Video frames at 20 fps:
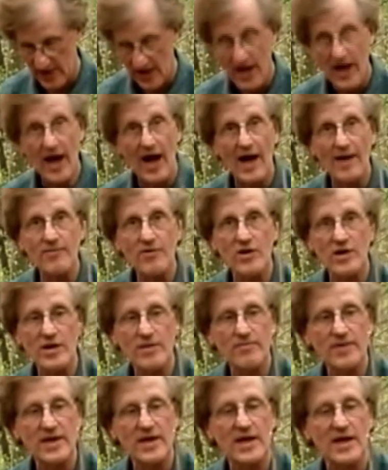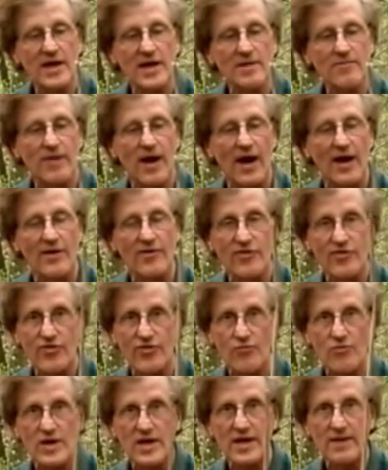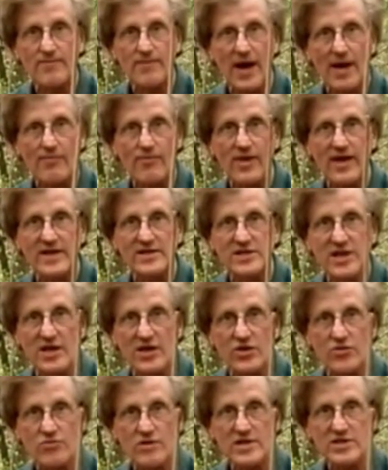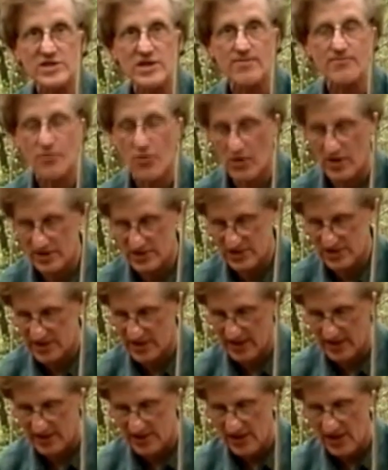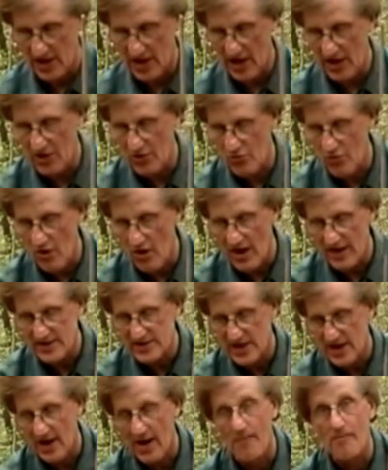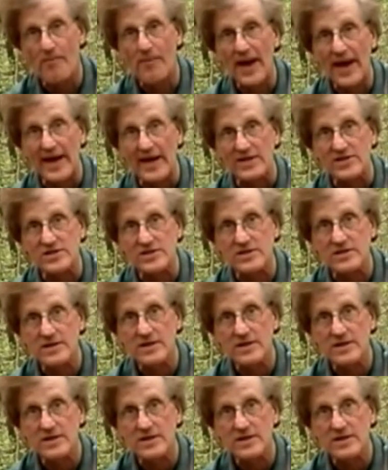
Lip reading: I'm going to begin by placing 3 support sticks across a base.